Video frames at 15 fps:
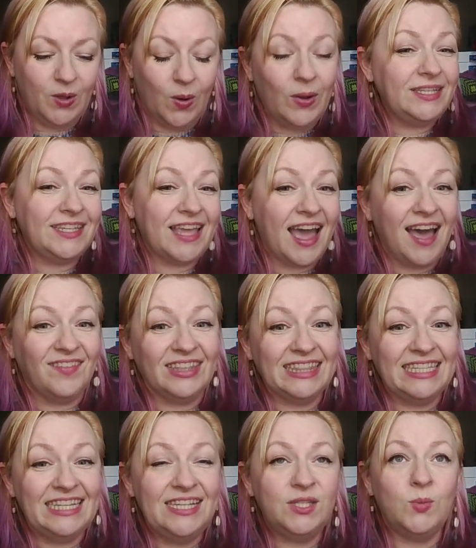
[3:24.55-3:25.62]
going to have
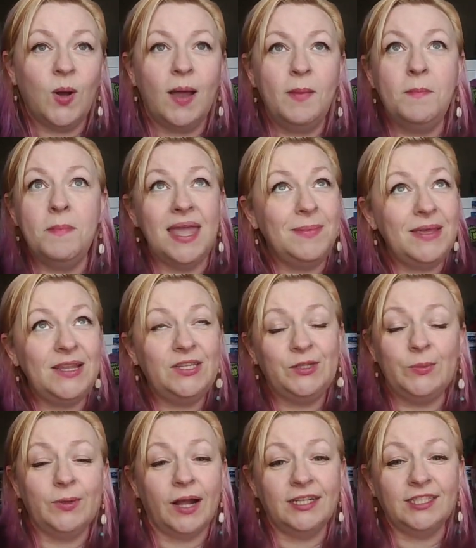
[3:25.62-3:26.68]
at least one, maybe
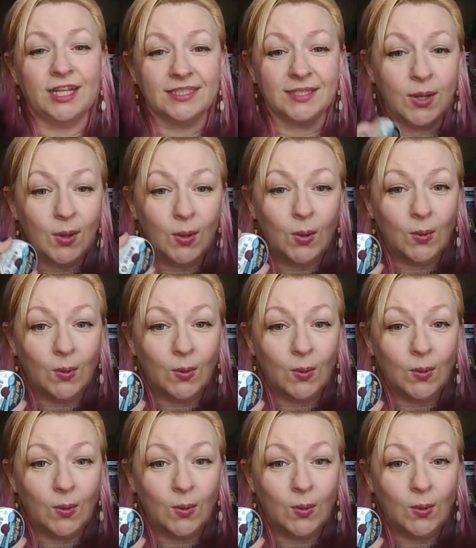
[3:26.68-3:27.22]
two projects